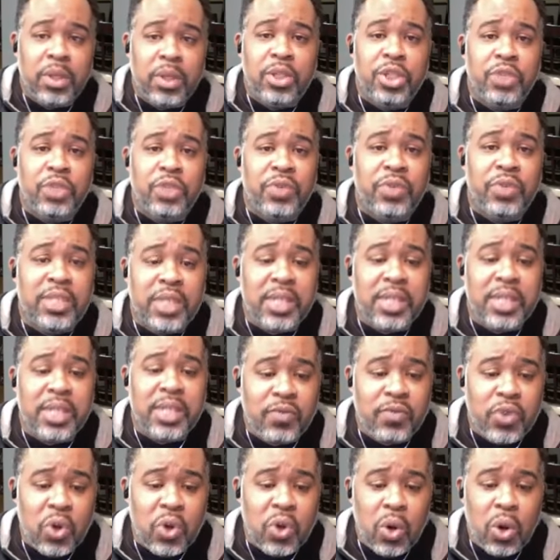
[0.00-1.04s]
to
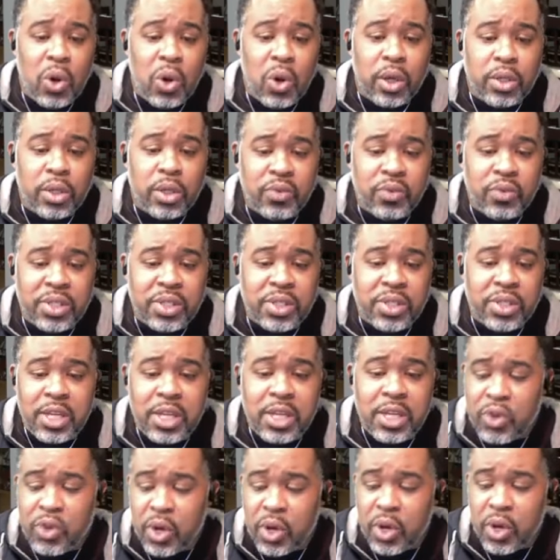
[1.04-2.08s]
receive your to
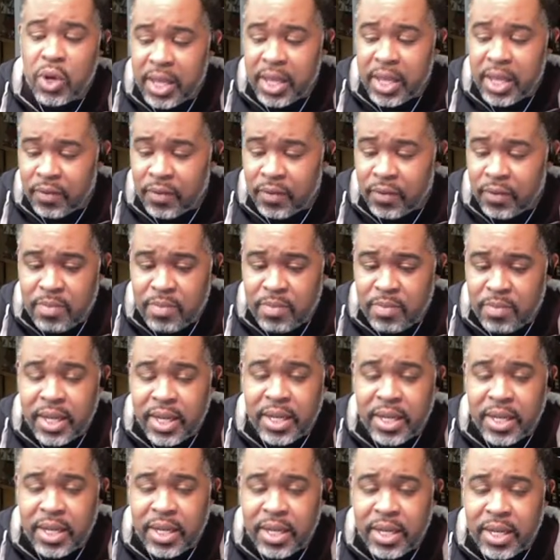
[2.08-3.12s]
receive your gift amen
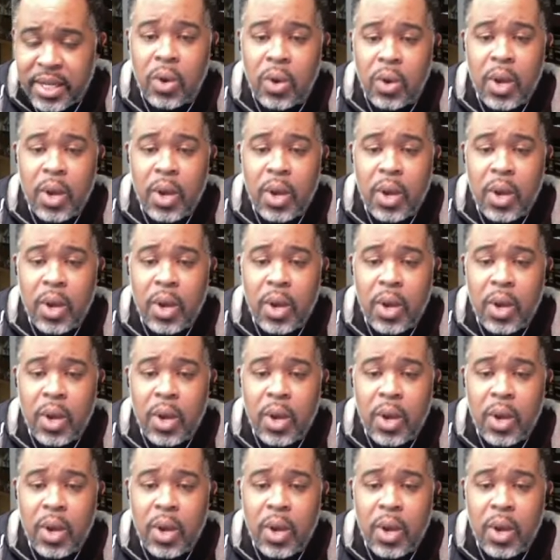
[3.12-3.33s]
and so